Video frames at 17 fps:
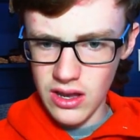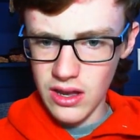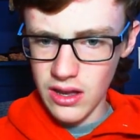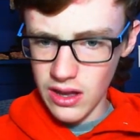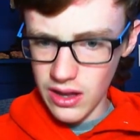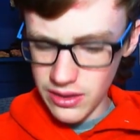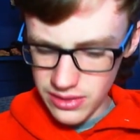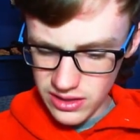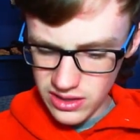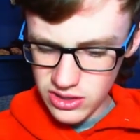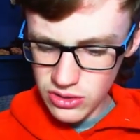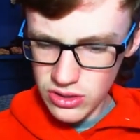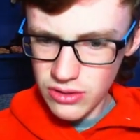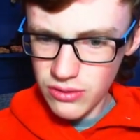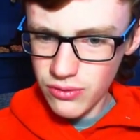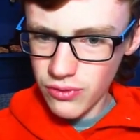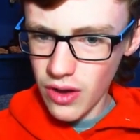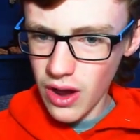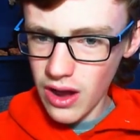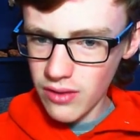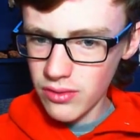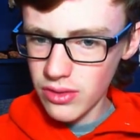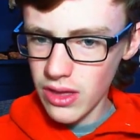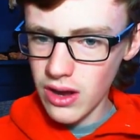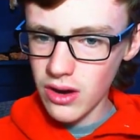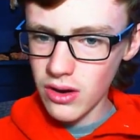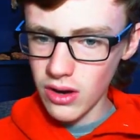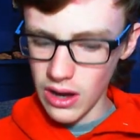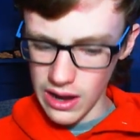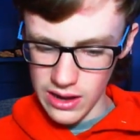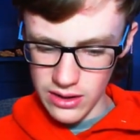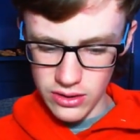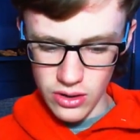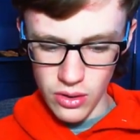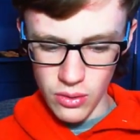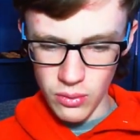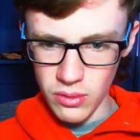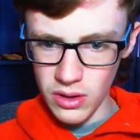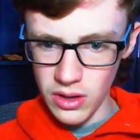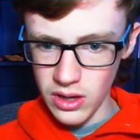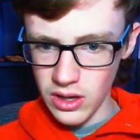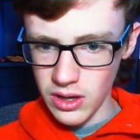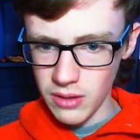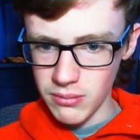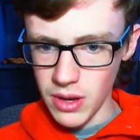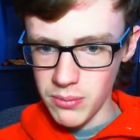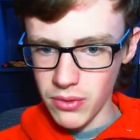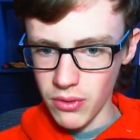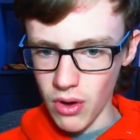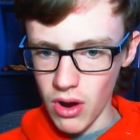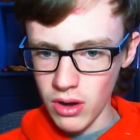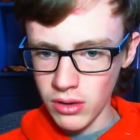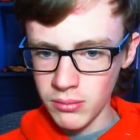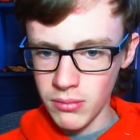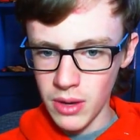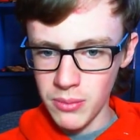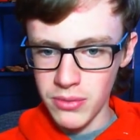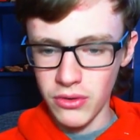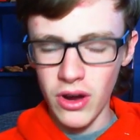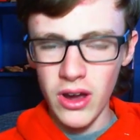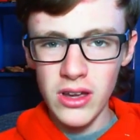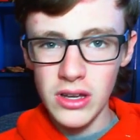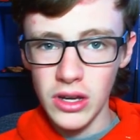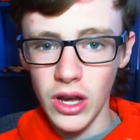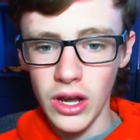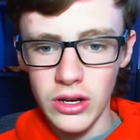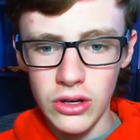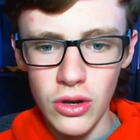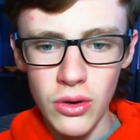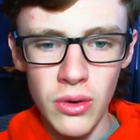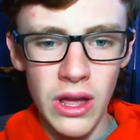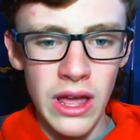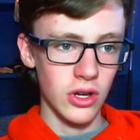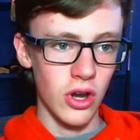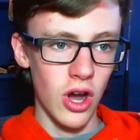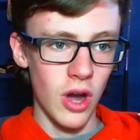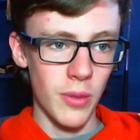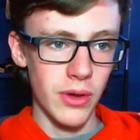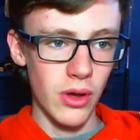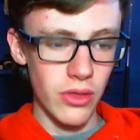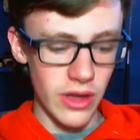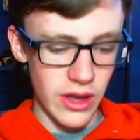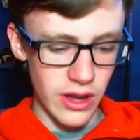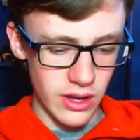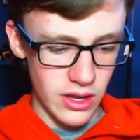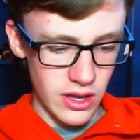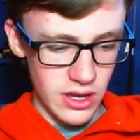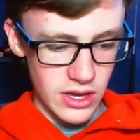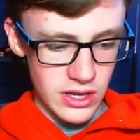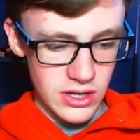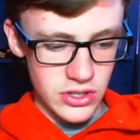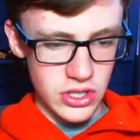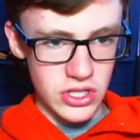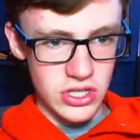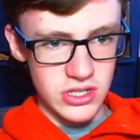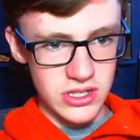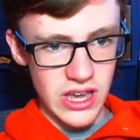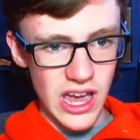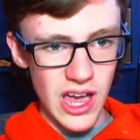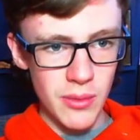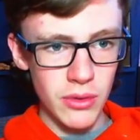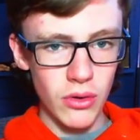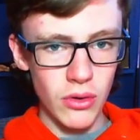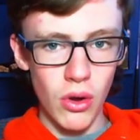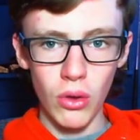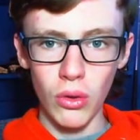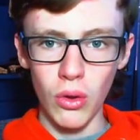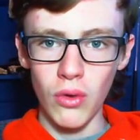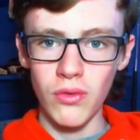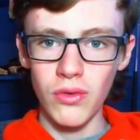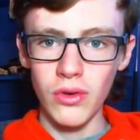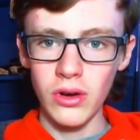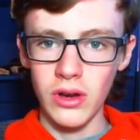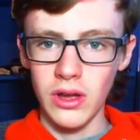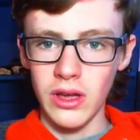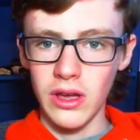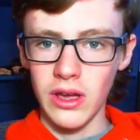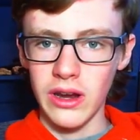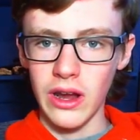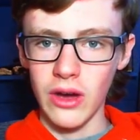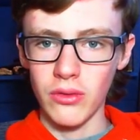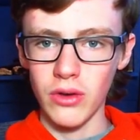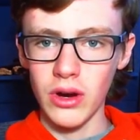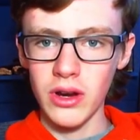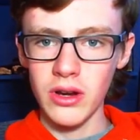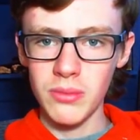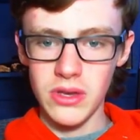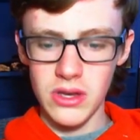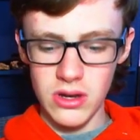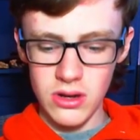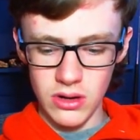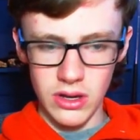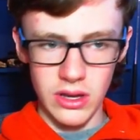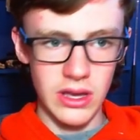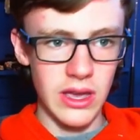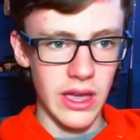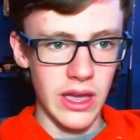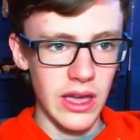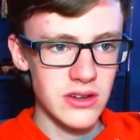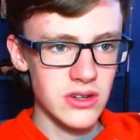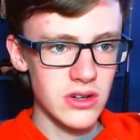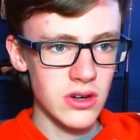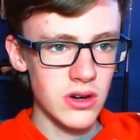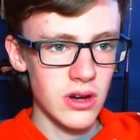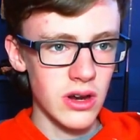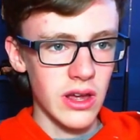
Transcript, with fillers: I think you need 5 there. I don't know. Might be wrong, might be right. I don't know. Copy all that. Just tab it all over. Now right up here, hit enter,